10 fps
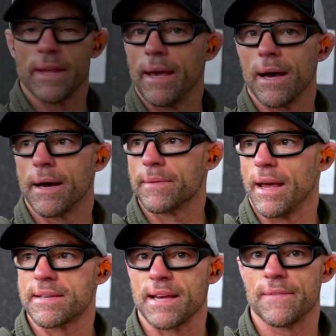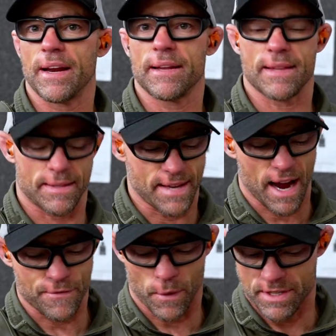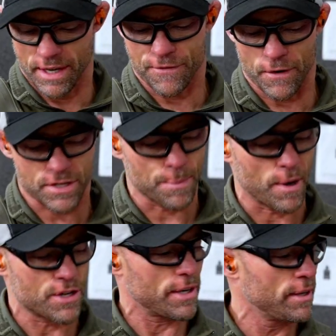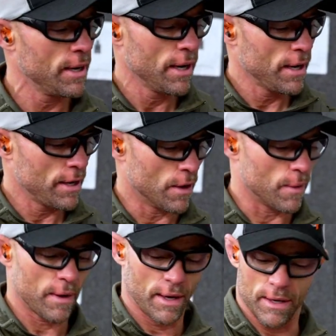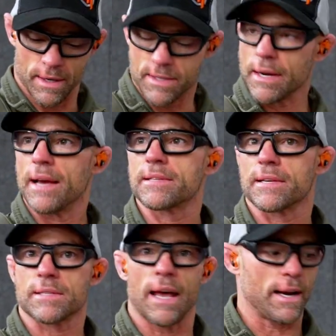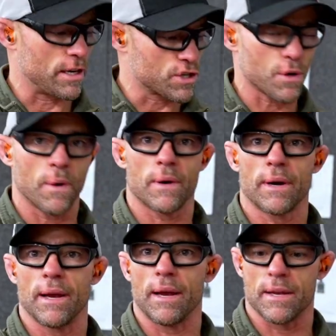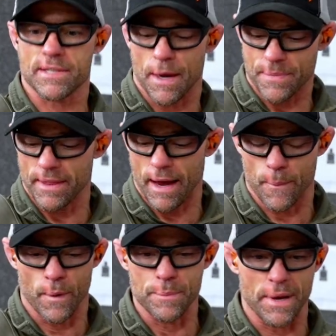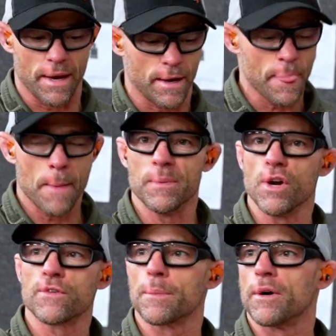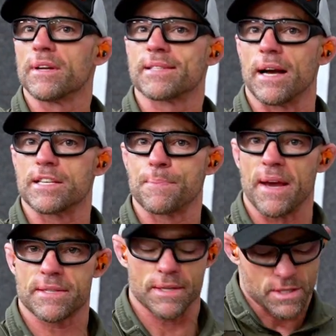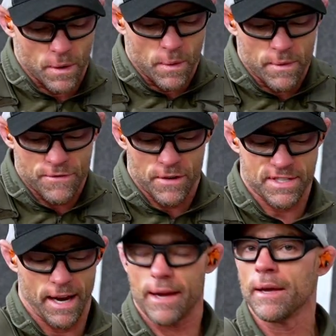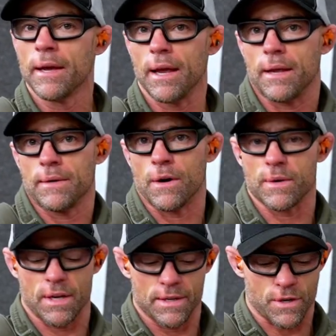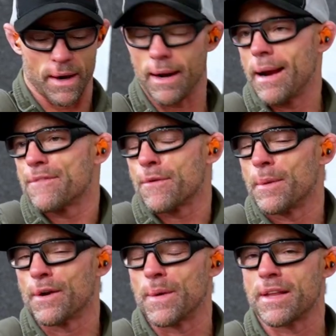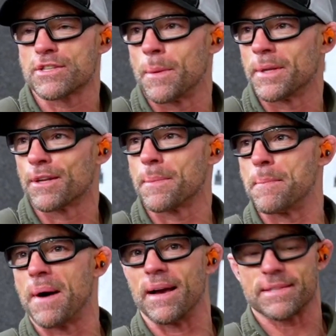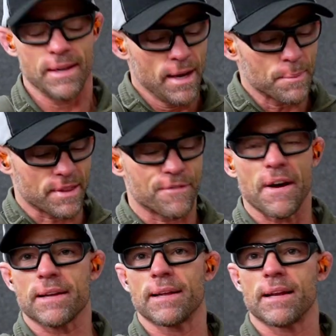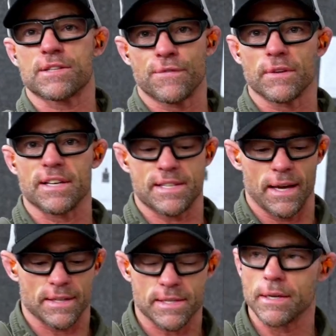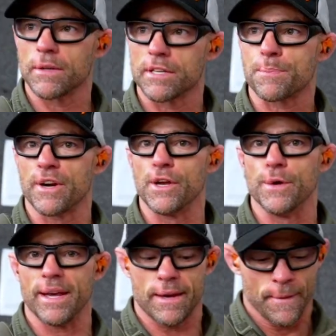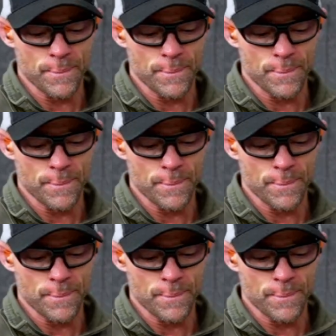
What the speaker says: the 870, the Tac-14, first impression, it's nice, it's light, it's short, it's something that would be maneuverable in tight spaces. So first take, it's great. And I'm familiar with this, so I'm a little bit biased. But the fact that it's fully stainless steel is pretty unique.